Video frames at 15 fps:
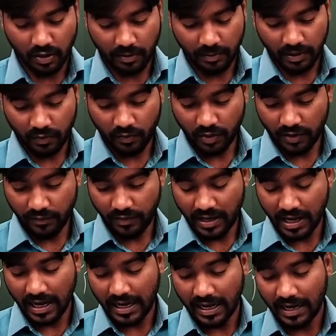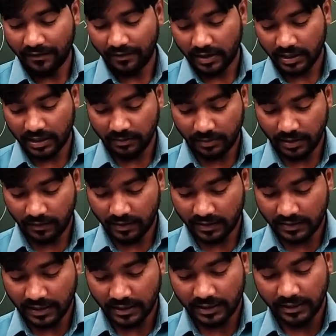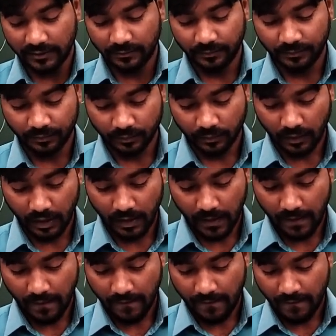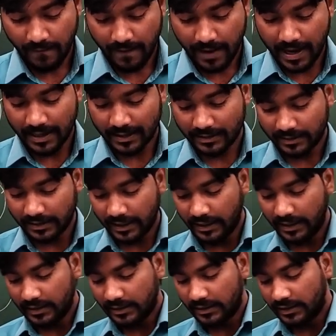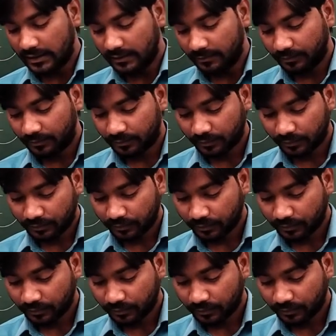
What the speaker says: topic what we had left in the previous session. Let's see here, children.